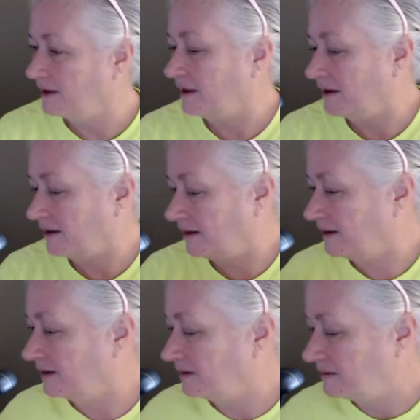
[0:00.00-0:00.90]

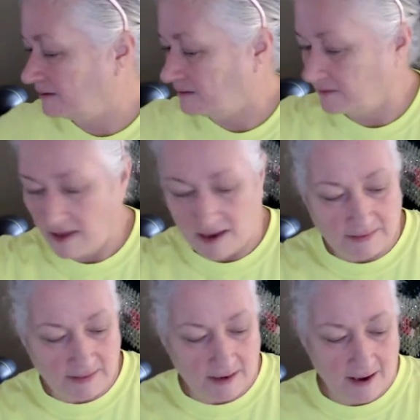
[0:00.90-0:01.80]
And the last
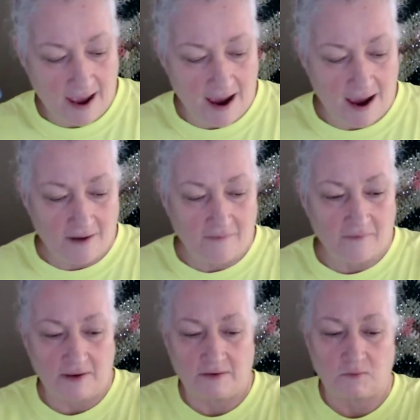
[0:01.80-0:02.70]
thing I have
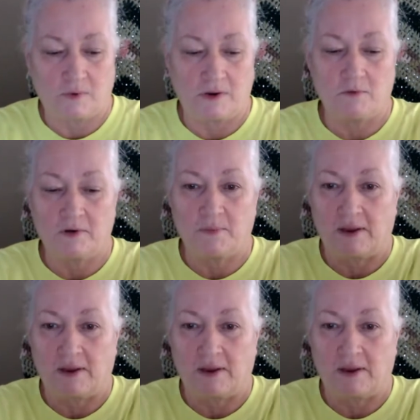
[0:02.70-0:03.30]
is one more baby